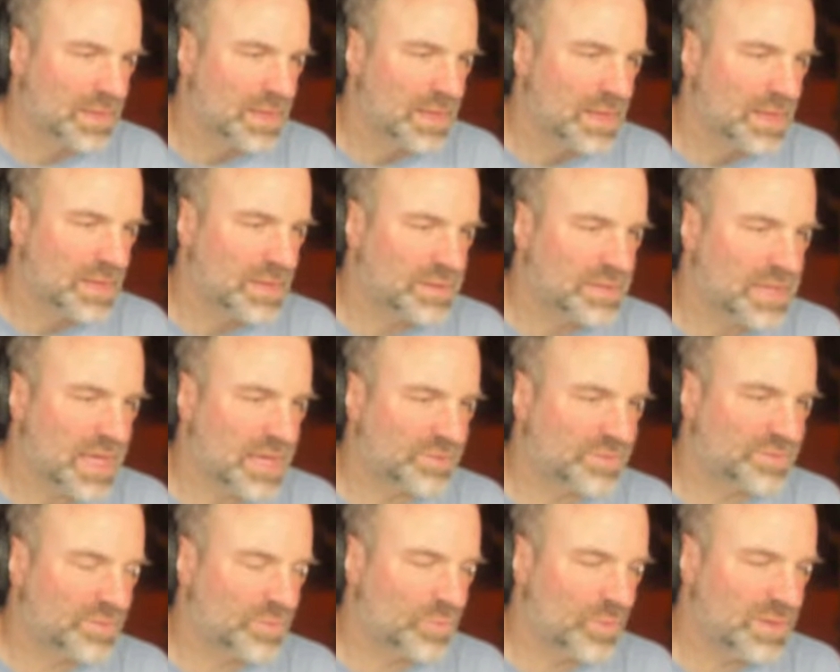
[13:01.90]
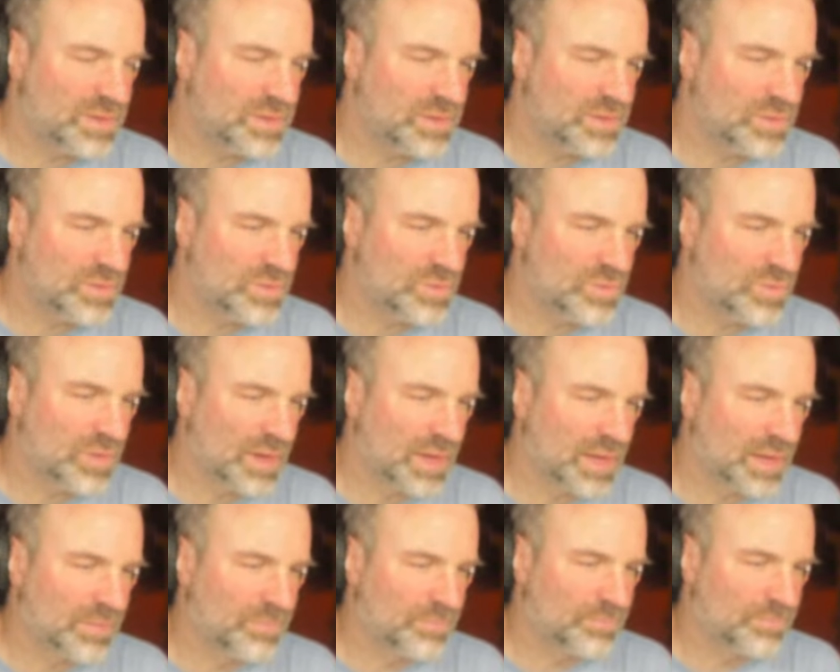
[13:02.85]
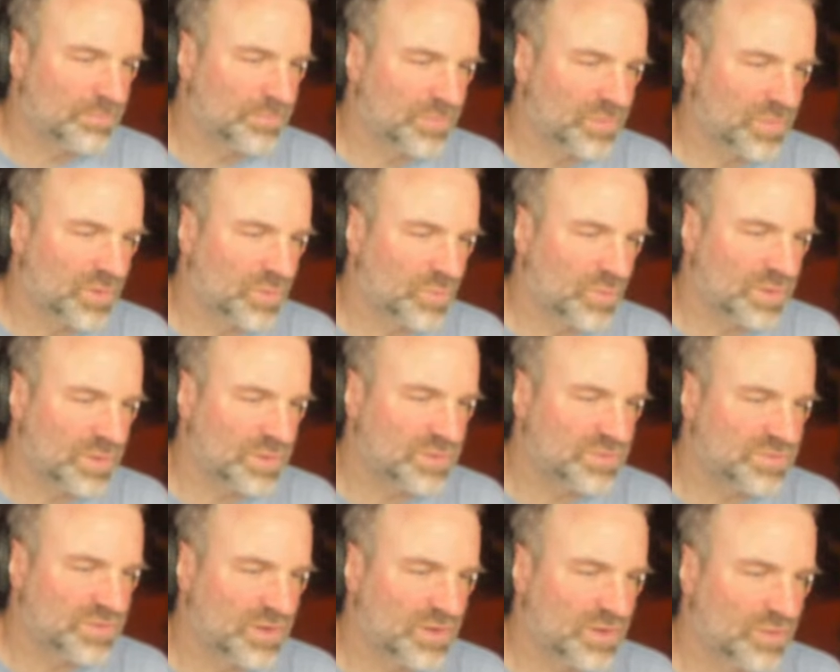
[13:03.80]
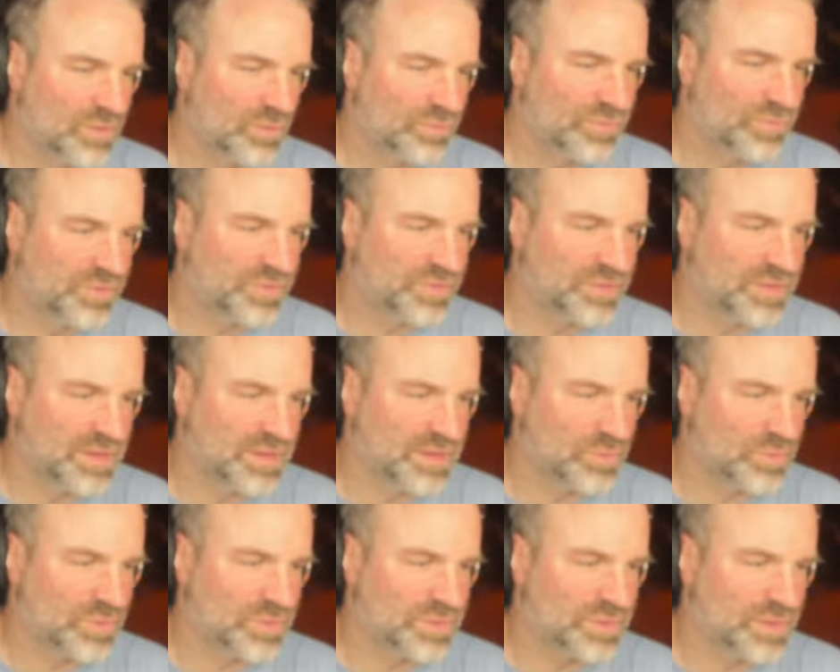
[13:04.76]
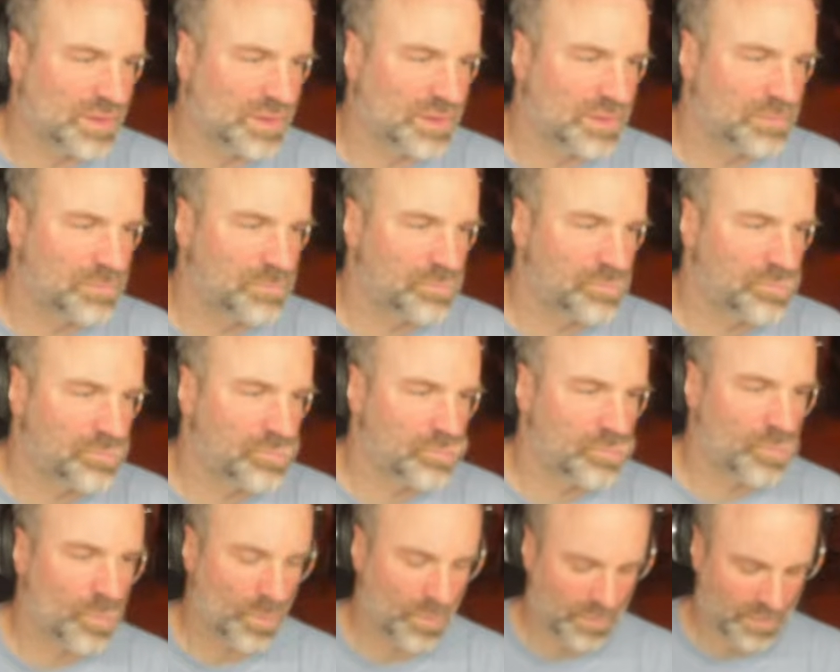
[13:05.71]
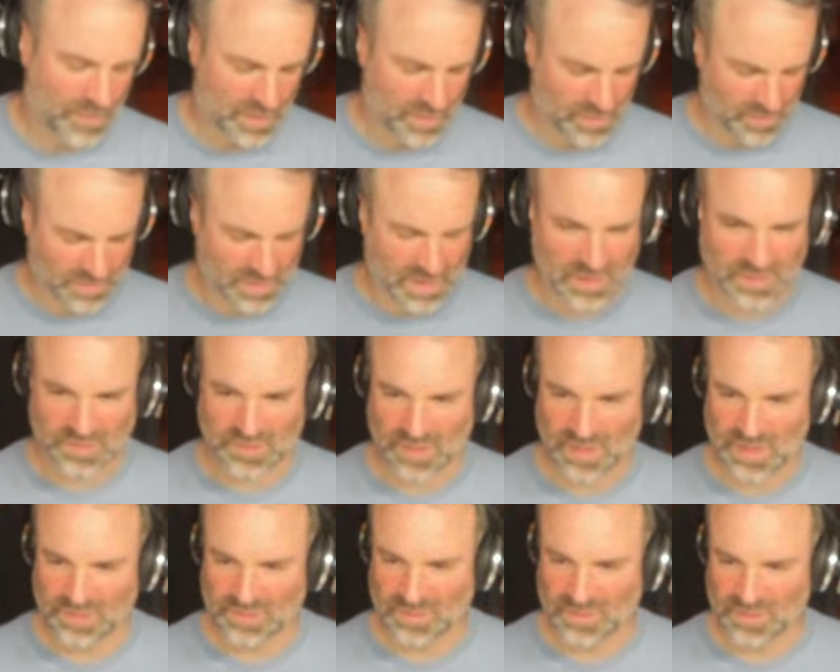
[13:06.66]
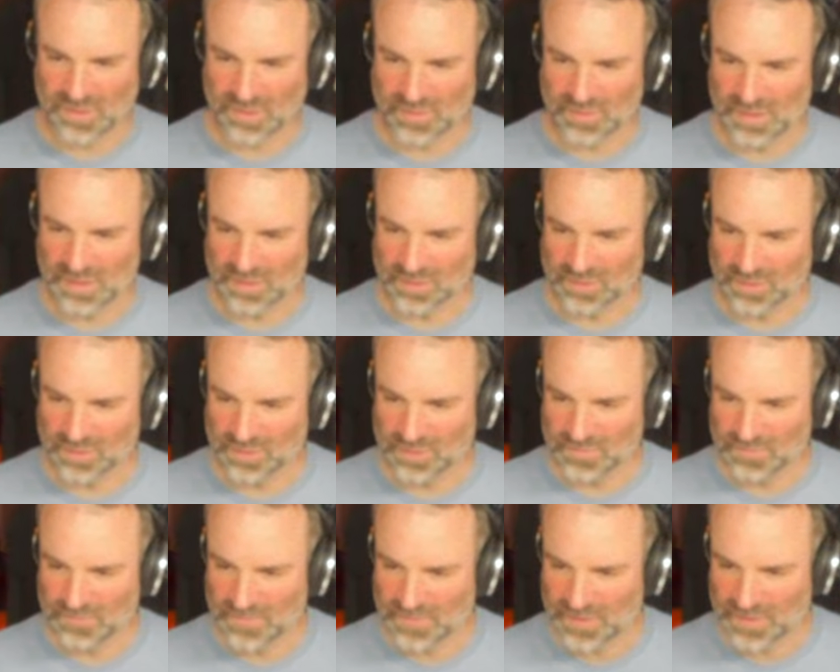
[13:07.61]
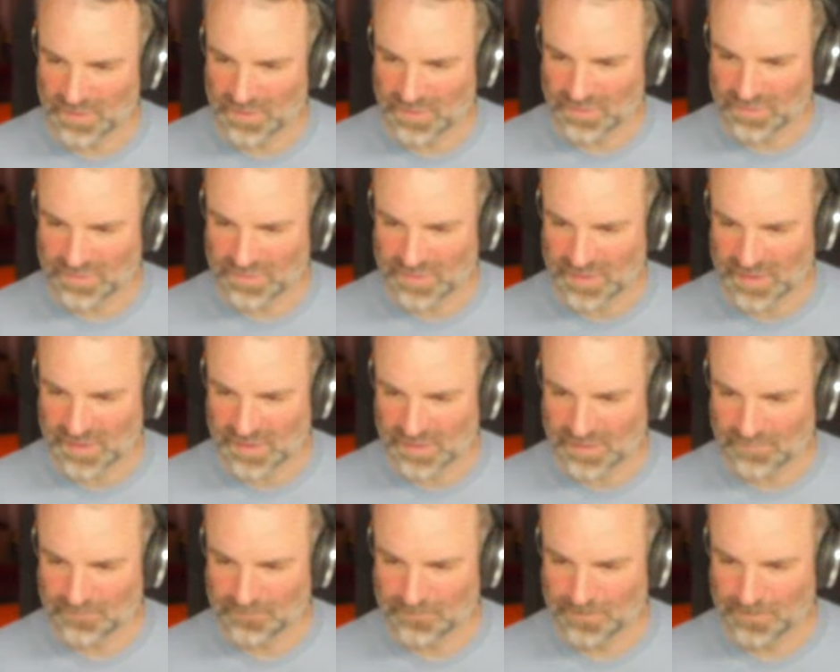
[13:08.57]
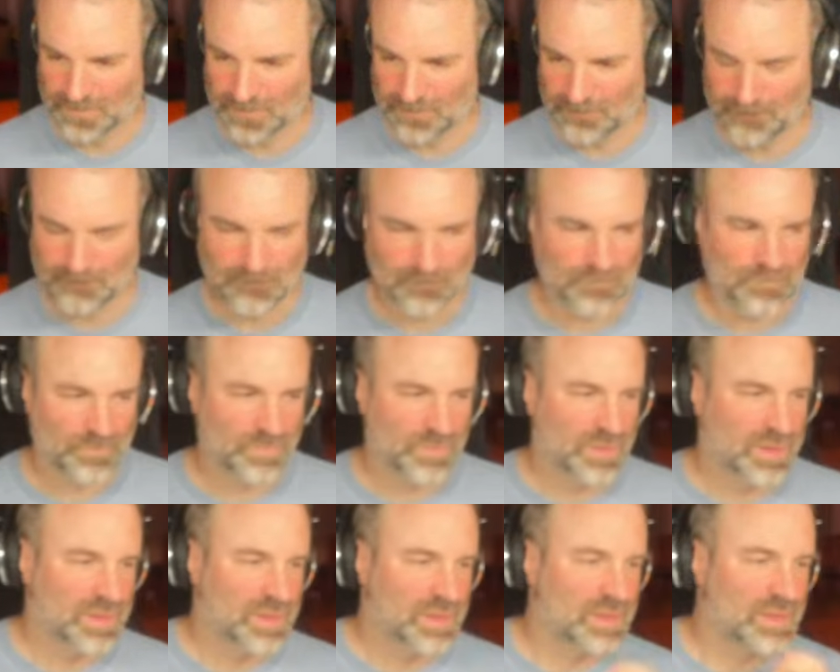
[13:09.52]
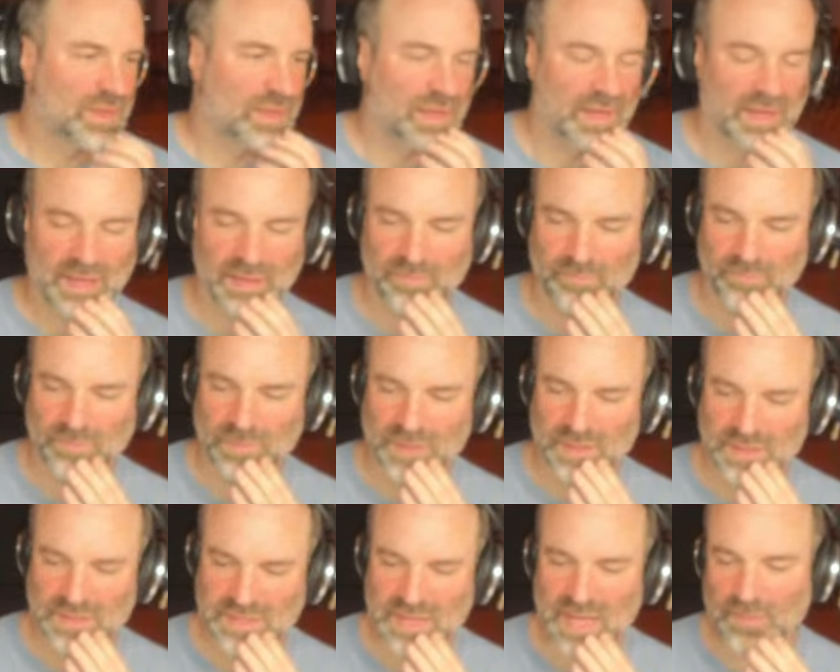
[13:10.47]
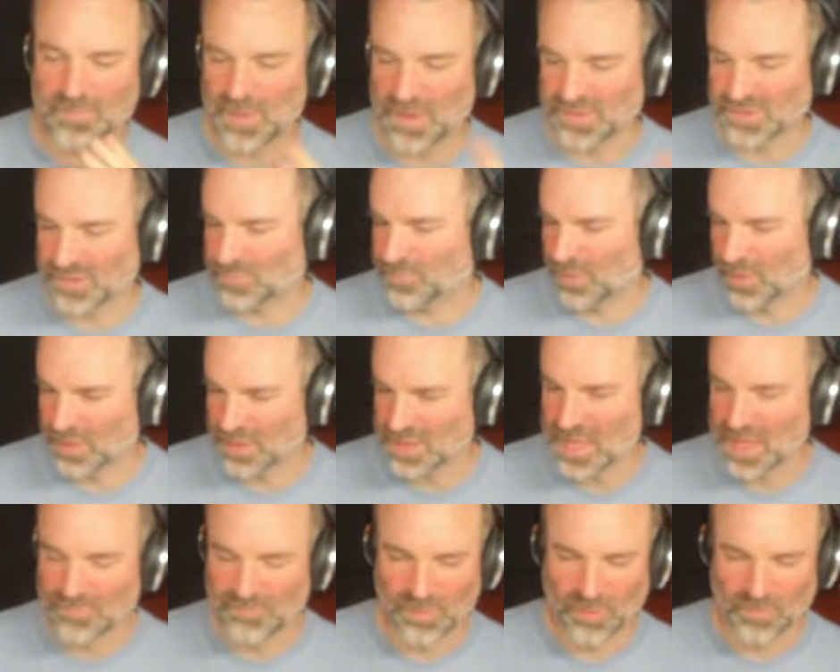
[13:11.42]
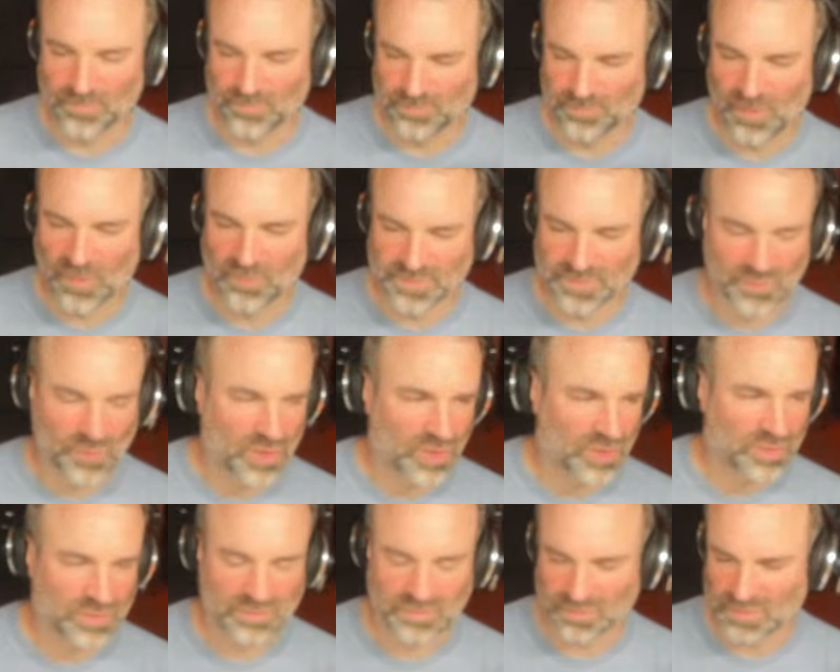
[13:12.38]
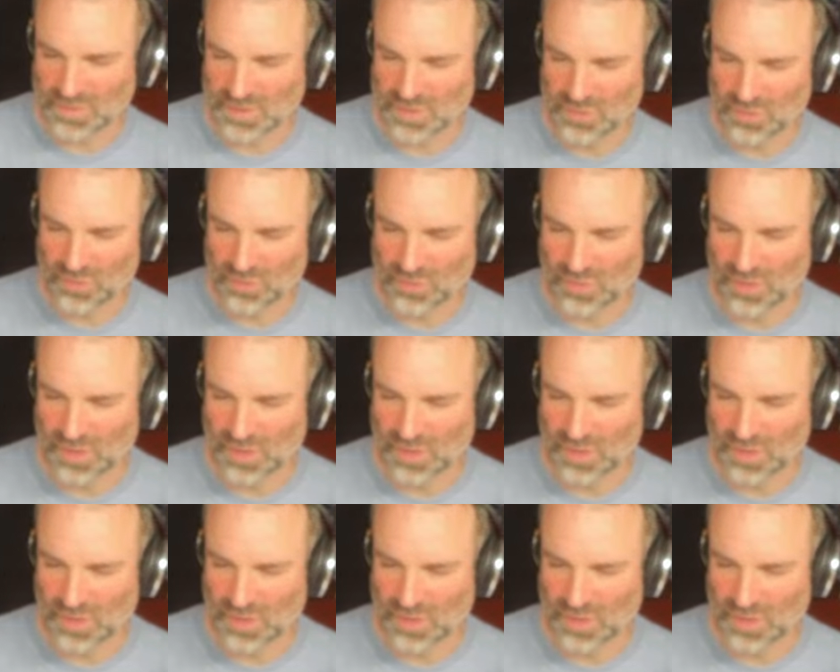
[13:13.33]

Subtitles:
Yeah, so when you turn off the sequencer, okay, so here's another little thing. Basically, Bob Swan, you're